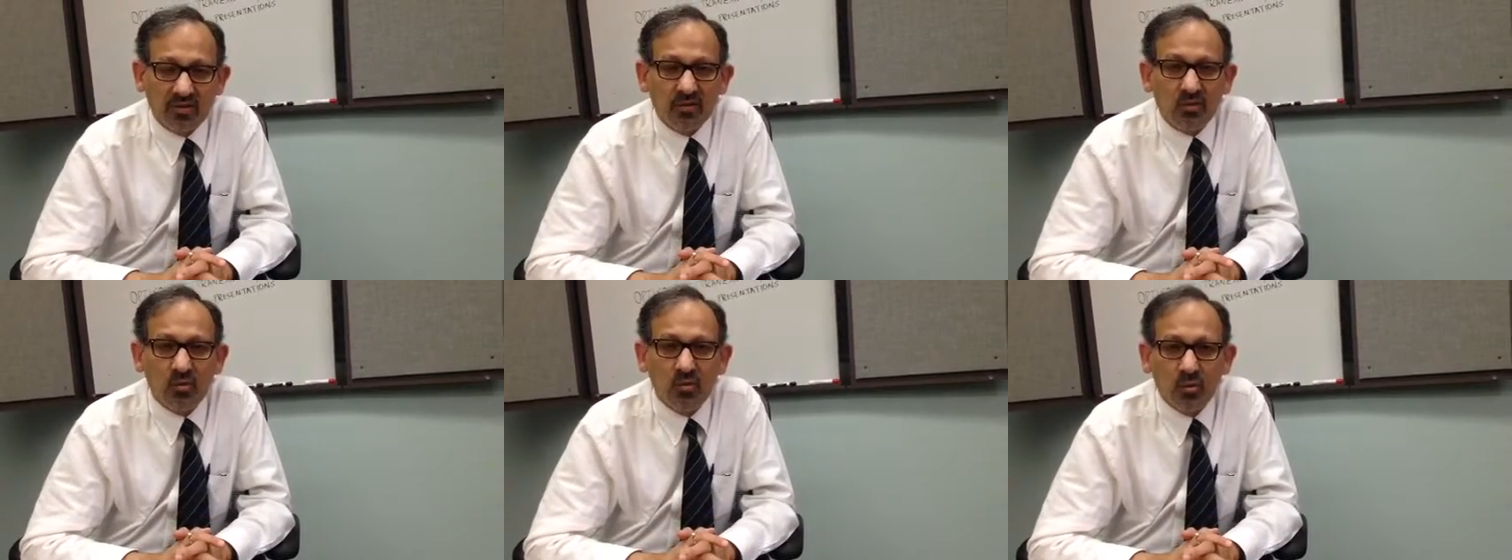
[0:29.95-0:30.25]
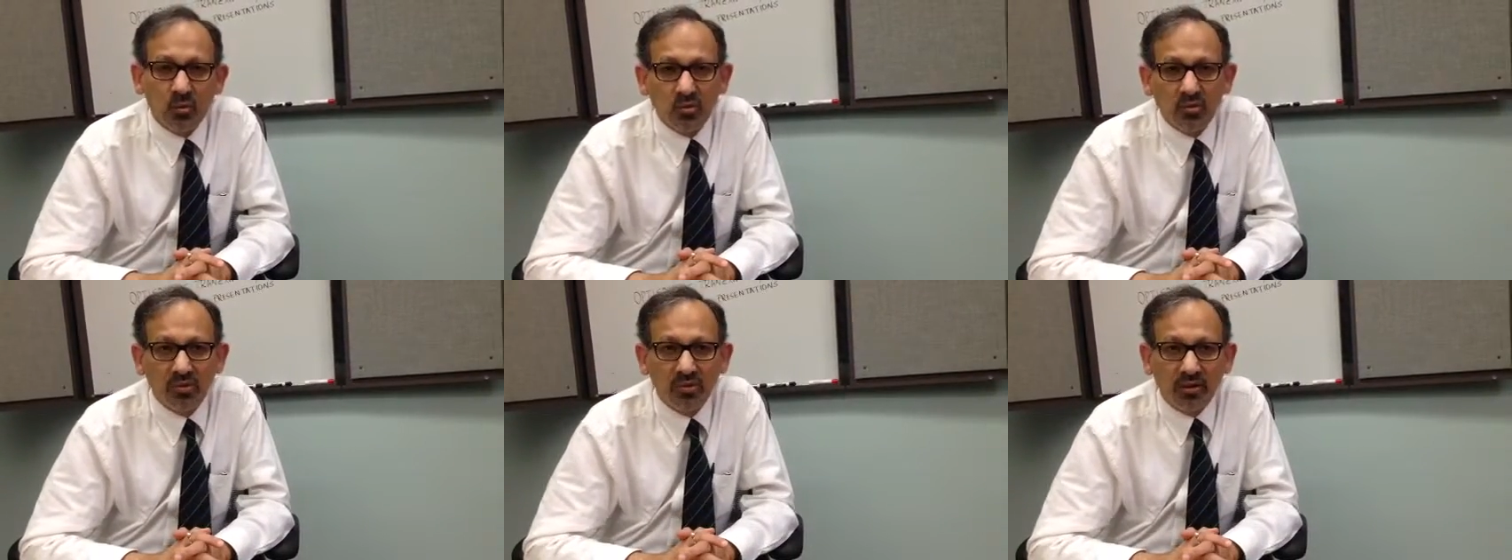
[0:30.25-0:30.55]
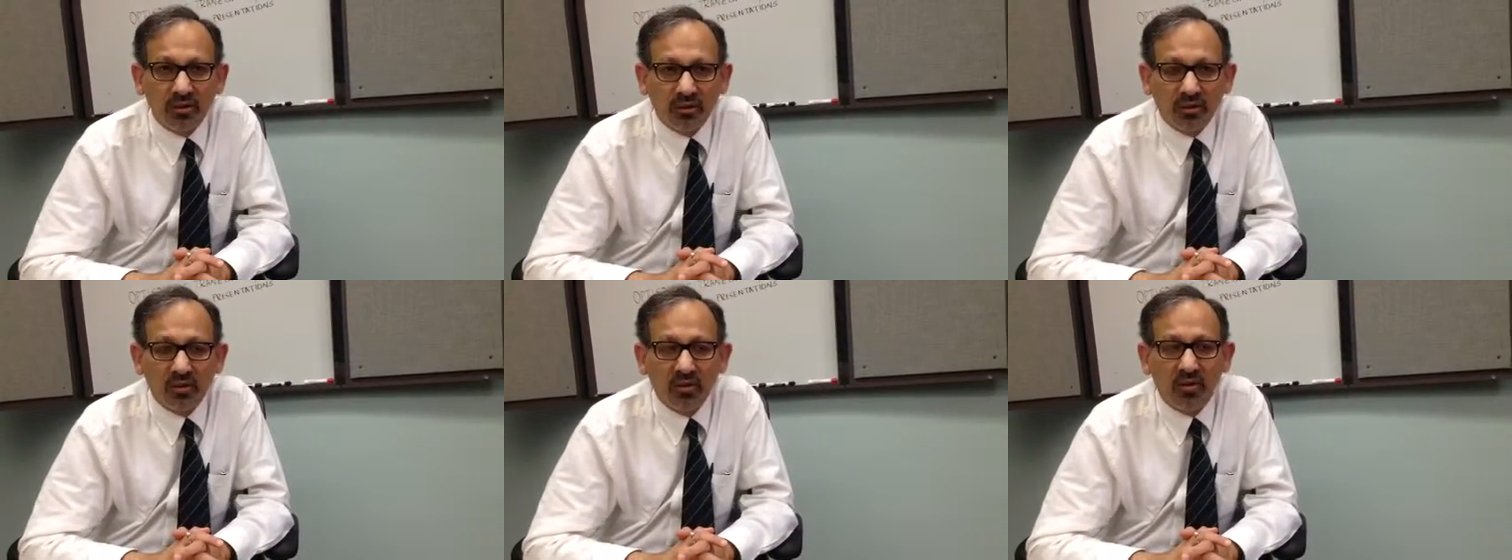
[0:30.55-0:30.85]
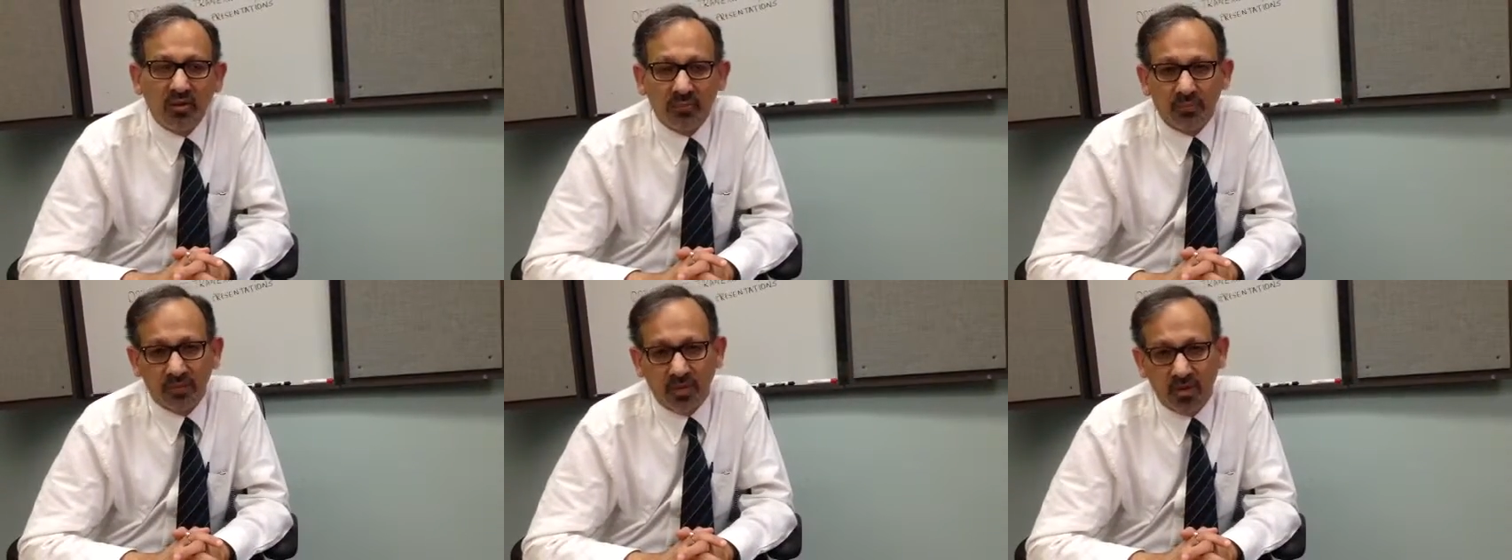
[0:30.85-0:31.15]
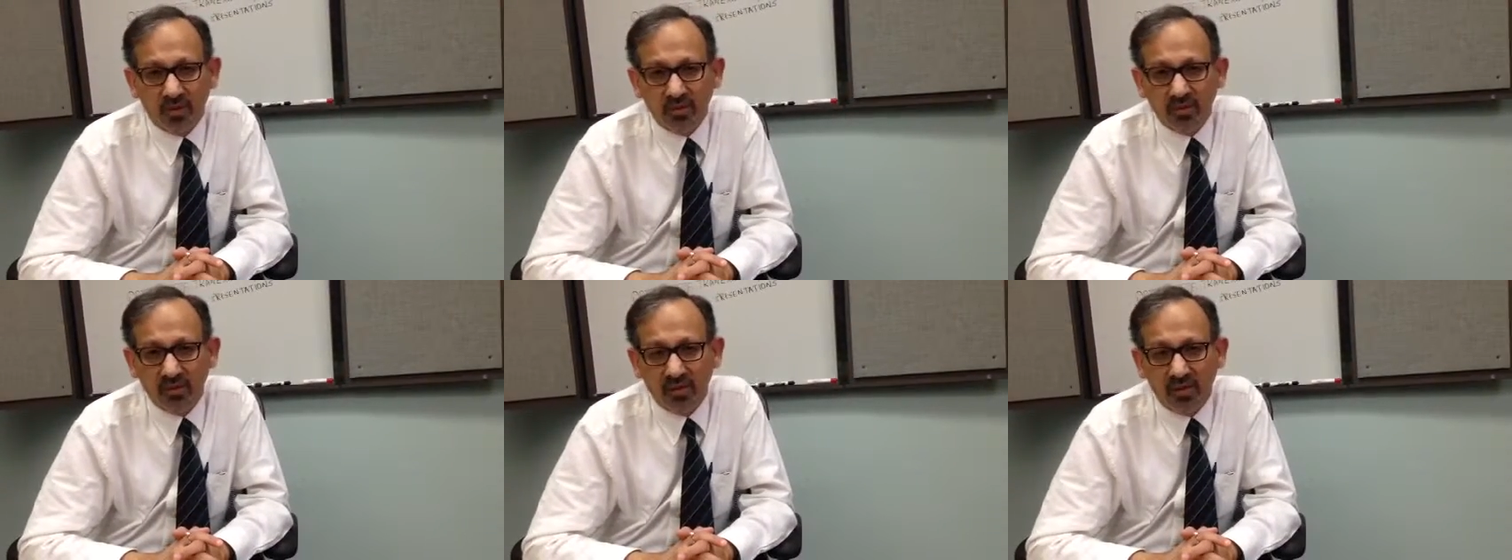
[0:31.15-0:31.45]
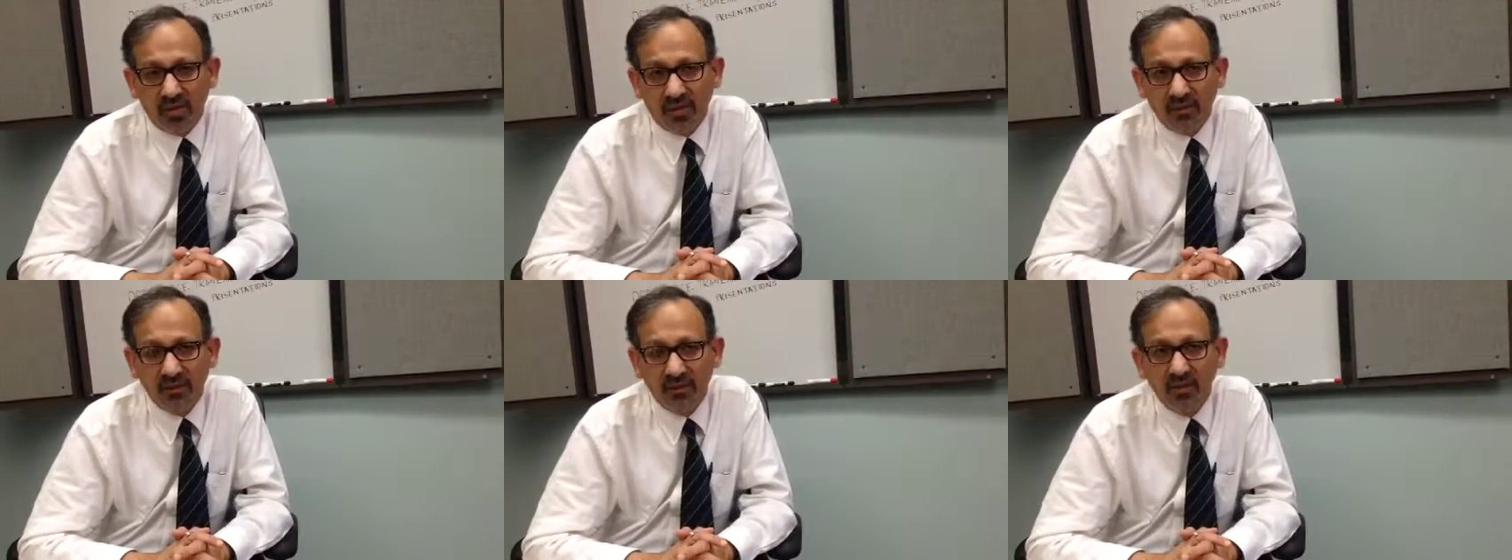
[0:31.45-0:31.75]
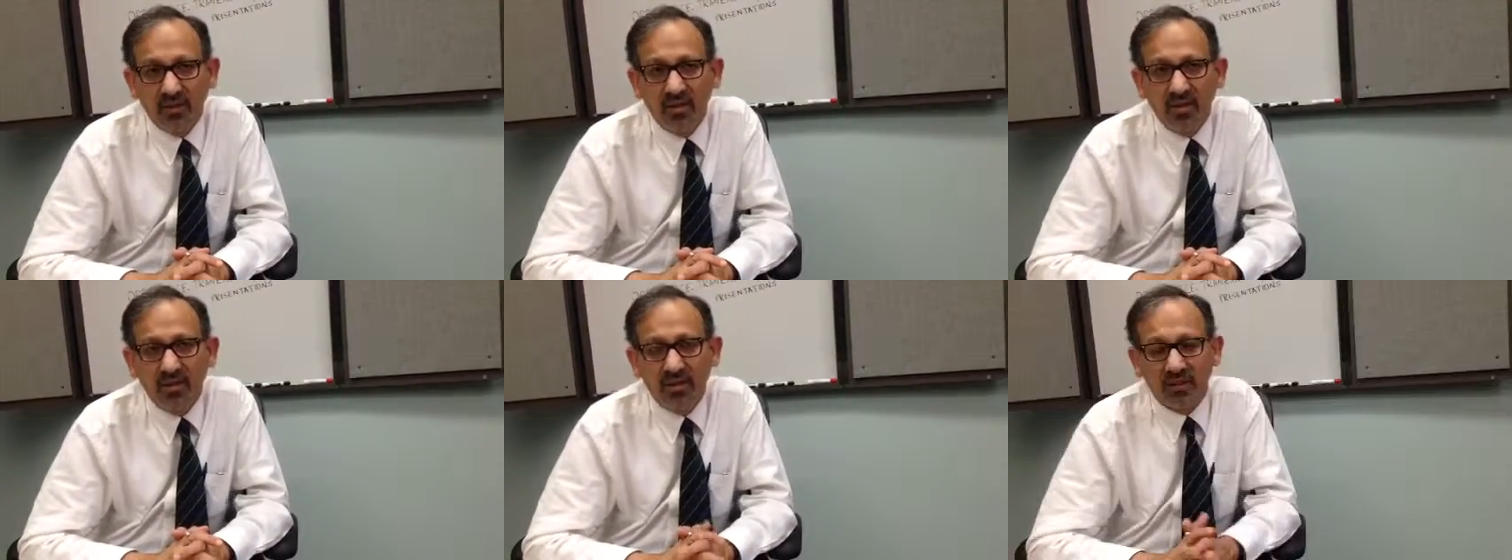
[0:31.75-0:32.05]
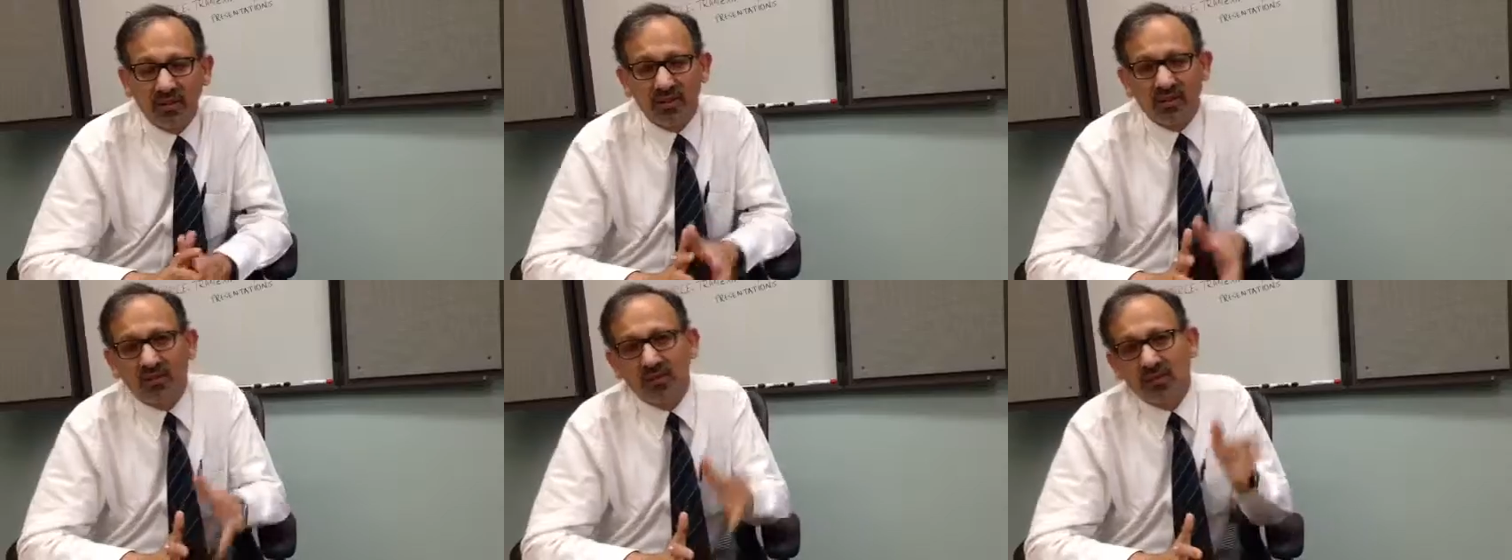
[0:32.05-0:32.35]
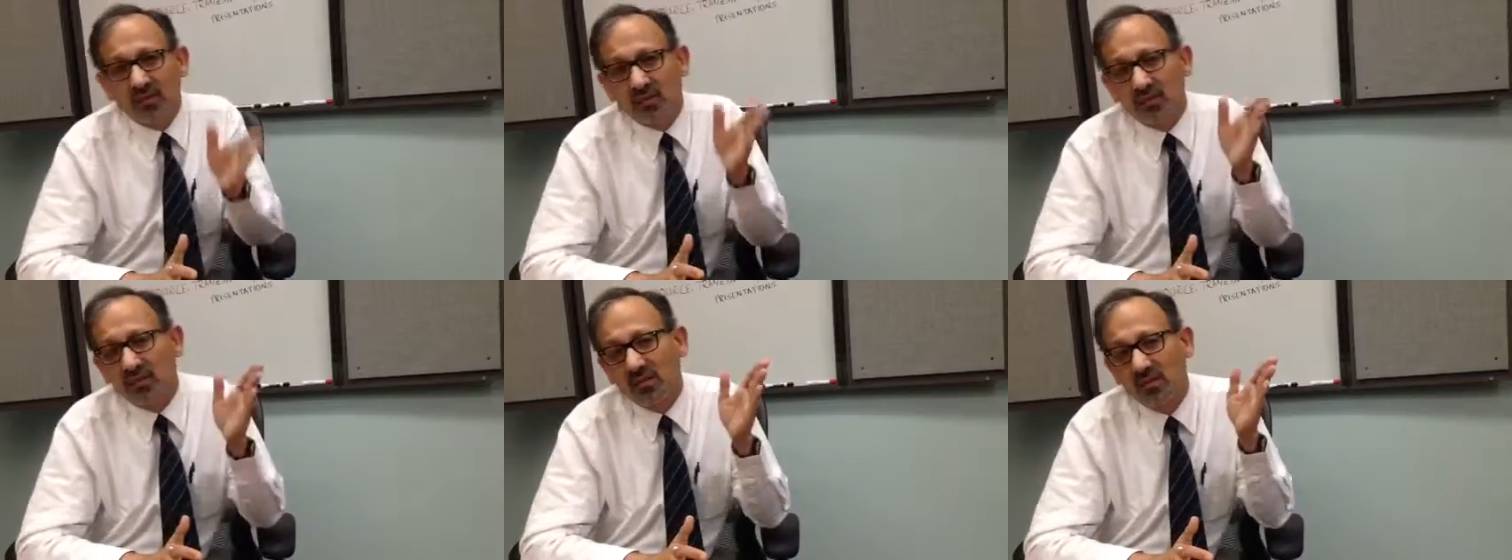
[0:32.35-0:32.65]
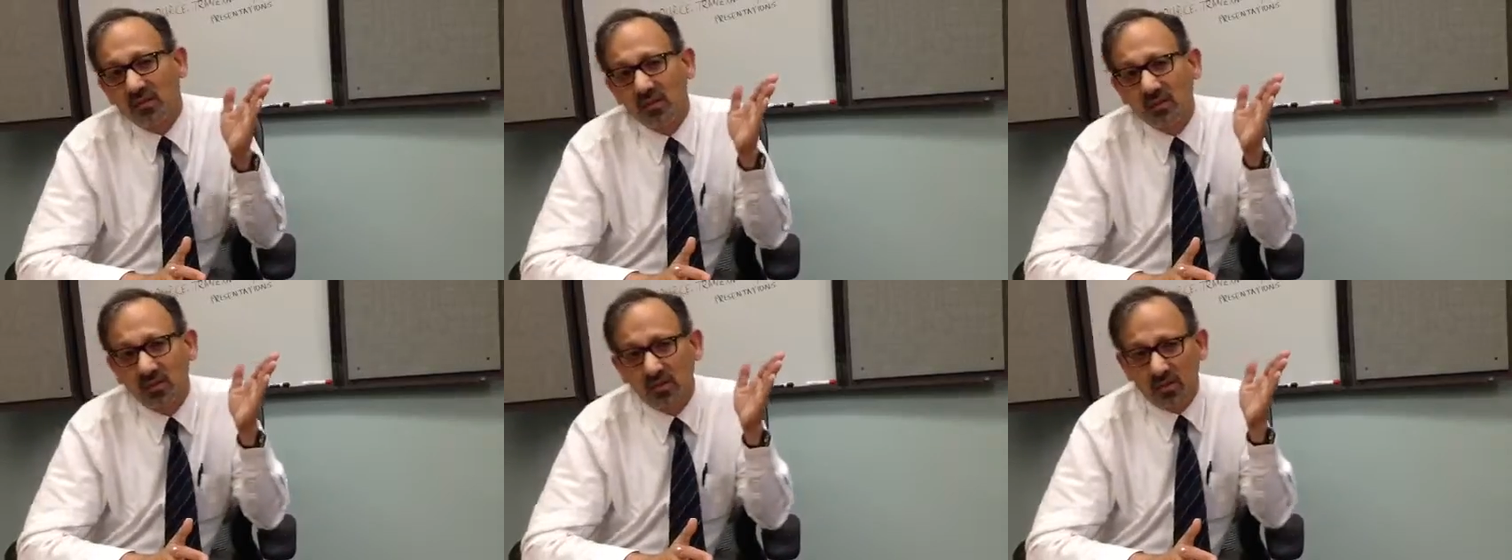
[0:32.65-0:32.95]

in choosing a project either